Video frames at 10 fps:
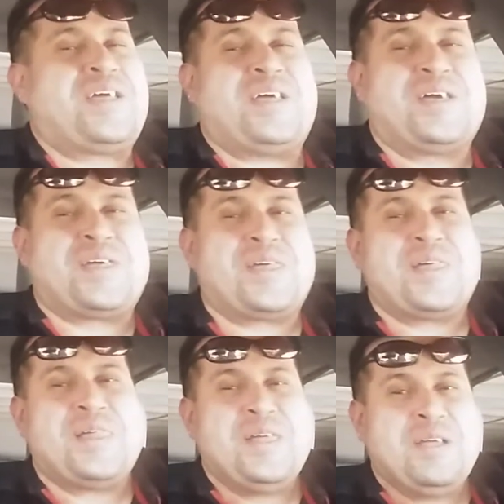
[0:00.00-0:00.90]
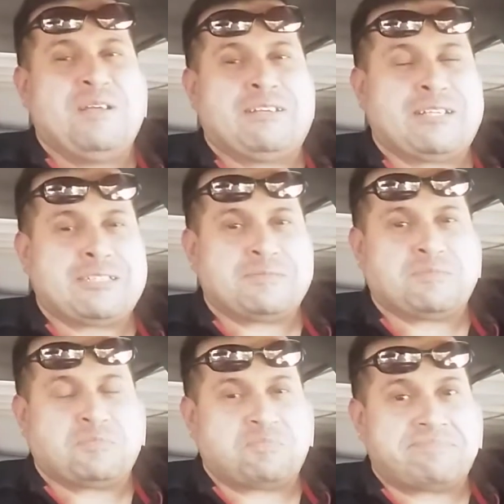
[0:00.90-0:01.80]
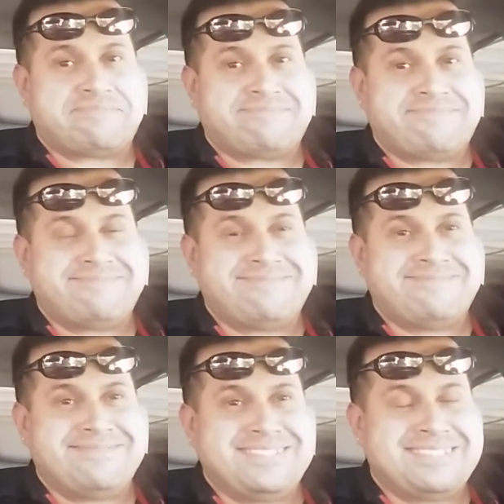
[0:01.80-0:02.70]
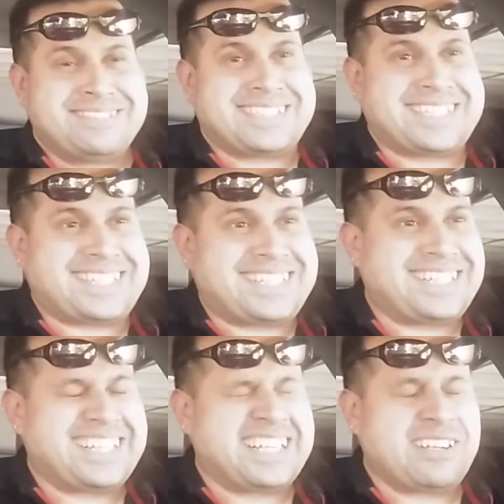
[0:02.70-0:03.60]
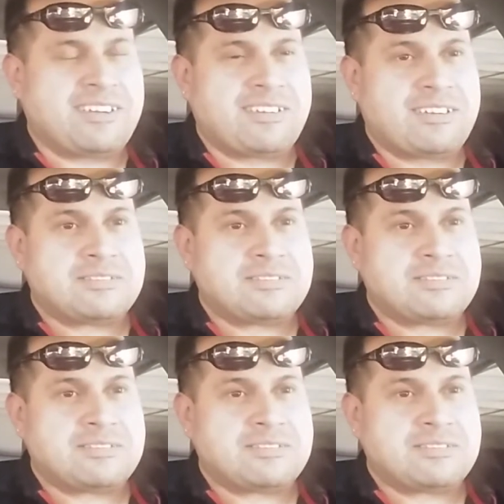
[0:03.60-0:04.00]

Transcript: This person isn't speaking.